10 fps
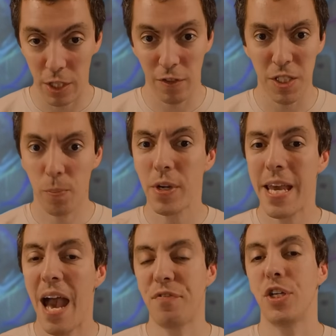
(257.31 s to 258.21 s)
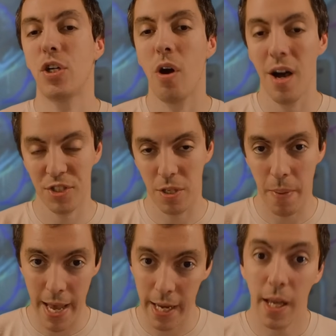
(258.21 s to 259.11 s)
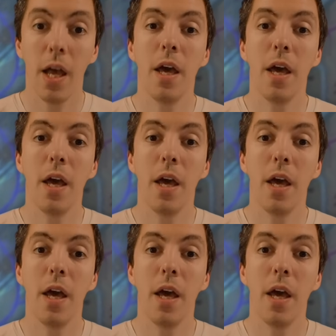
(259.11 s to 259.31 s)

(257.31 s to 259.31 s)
So that's a pretty hefty cost to pay.